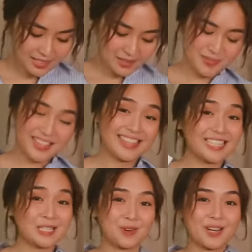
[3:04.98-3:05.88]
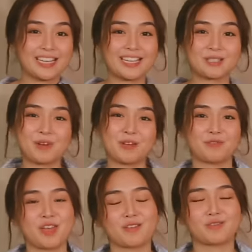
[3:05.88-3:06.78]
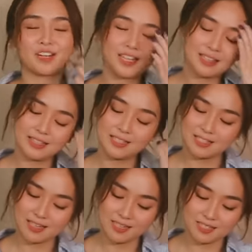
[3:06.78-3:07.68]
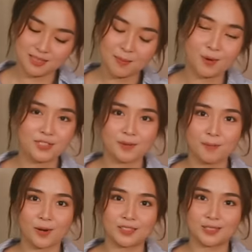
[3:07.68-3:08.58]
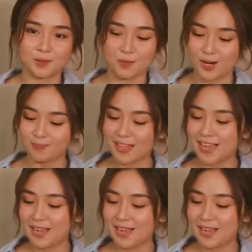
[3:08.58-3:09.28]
But this one is my favorite. This is the most important one